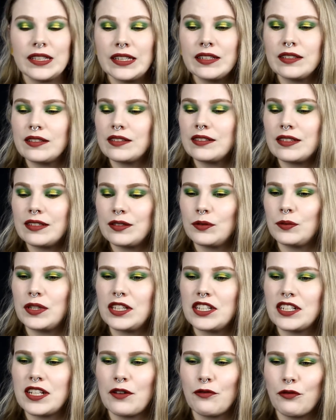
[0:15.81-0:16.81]
it's the
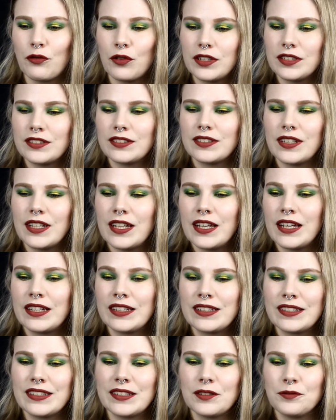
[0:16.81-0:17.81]
Swedish name for it
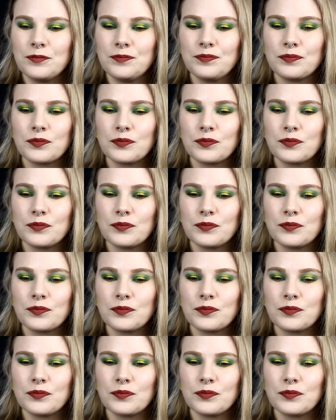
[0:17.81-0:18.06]
and uh,